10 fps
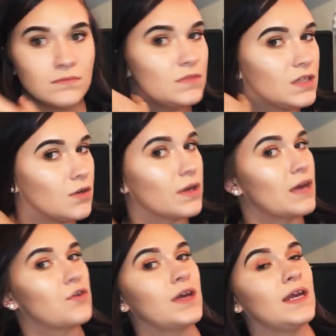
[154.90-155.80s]
you know,
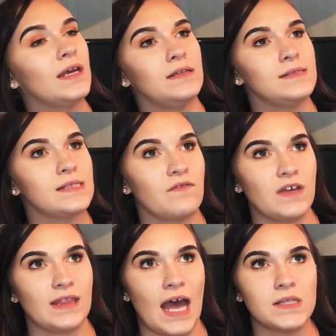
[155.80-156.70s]
get created and stuff
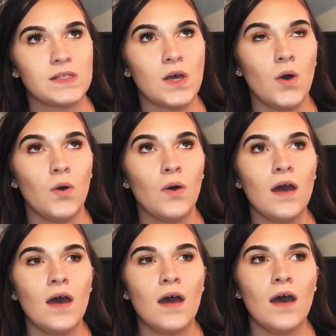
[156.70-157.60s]
like that. So
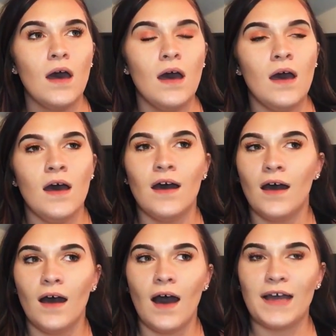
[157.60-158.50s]

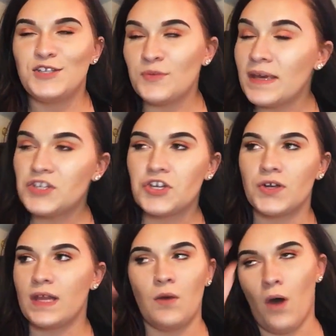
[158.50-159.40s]
I do make sure
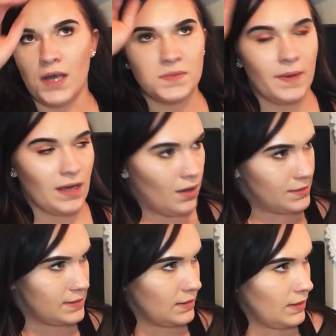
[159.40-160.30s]
that I wash mine
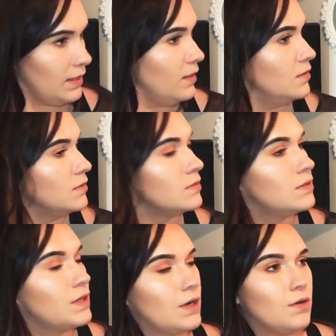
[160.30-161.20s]
constantly and,
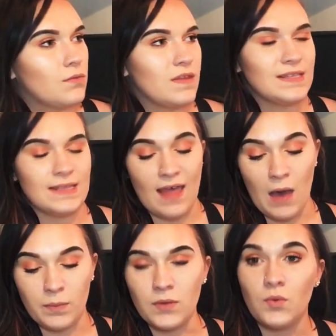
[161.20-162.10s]
you know, this and
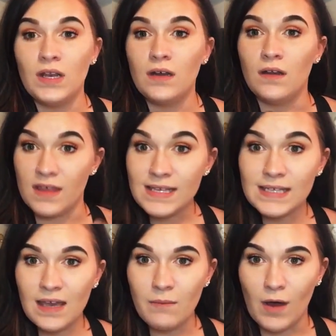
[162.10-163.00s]
that. But when this
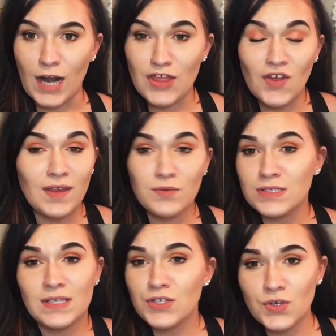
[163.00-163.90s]
came out, I thought that was
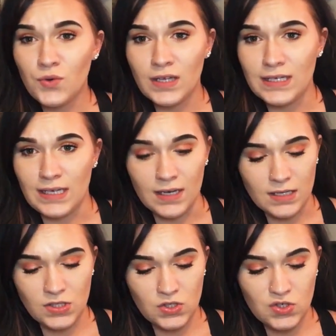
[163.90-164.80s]
such a cool idea.
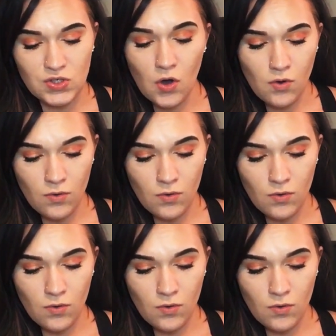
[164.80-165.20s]
It's so